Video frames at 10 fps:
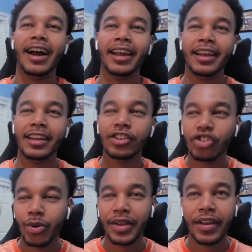I
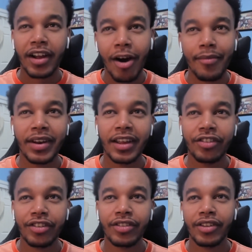enjoy their company and
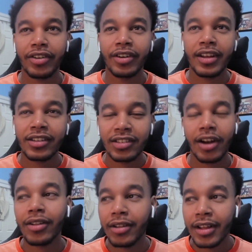just their
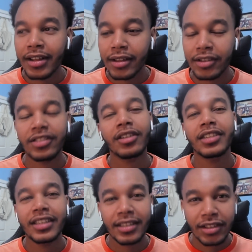
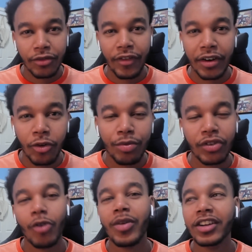subtleties as a friend group
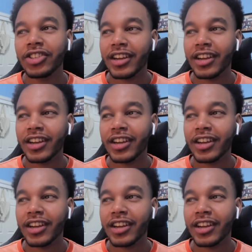so much.